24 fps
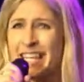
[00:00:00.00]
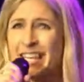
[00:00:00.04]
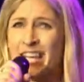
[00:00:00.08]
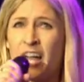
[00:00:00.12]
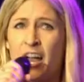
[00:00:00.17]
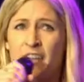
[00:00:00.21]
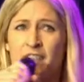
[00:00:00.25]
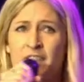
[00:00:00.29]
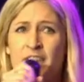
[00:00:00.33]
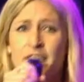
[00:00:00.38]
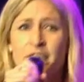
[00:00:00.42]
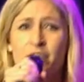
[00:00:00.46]
thing?
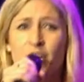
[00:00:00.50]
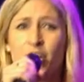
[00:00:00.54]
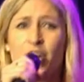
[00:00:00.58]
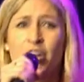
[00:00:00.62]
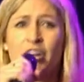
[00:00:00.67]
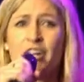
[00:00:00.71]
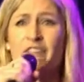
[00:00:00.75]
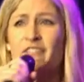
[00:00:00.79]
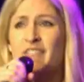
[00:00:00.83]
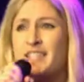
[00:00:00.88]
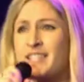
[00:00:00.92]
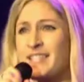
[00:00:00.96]
I've never
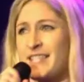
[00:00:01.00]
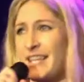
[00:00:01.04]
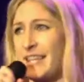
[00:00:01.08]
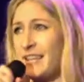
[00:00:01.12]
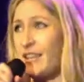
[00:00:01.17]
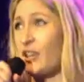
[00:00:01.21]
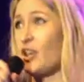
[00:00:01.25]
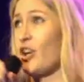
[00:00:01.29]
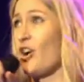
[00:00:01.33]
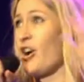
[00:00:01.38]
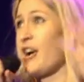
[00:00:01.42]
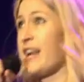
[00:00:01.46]
heard of this
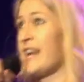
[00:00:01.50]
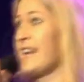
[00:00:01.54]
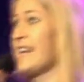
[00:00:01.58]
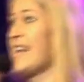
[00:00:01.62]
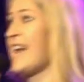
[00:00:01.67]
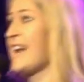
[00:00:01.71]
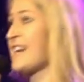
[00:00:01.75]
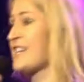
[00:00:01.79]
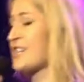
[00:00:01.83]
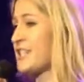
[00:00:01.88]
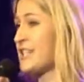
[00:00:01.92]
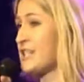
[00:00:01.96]
thing, God, and
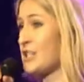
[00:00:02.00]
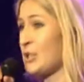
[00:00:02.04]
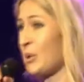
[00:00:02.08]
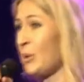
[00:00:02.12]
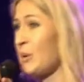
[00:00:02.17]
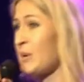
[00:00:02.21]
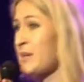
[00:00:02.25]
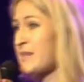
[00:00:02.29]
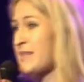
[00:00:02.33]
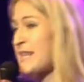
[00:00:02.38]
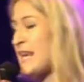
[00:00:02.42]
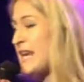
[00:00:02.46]
it actually
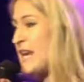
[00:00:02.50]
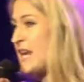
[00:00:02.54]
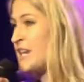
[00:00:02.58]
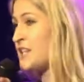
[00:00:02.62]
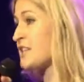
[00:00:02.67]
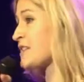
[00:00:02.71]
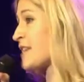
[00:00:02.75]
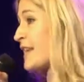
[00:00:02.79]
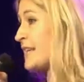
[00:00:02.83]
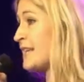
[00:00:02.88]
talks? She's